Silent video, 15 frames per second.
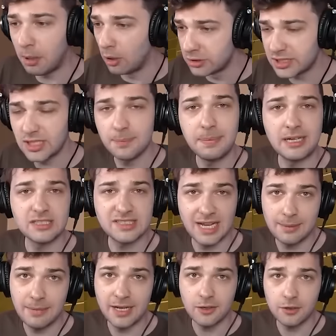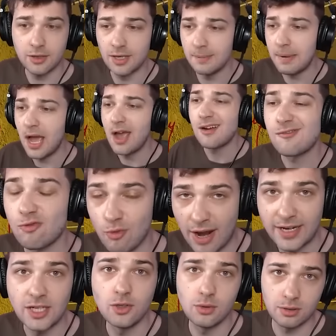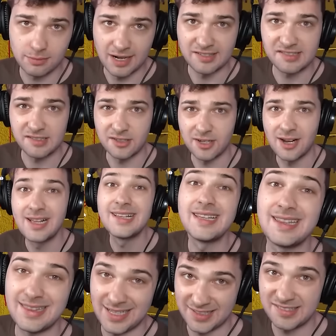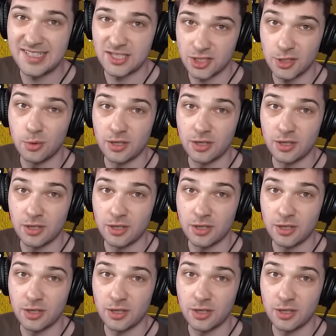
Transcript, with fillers: posted up outside my crib, ready to arrest her. Let's get to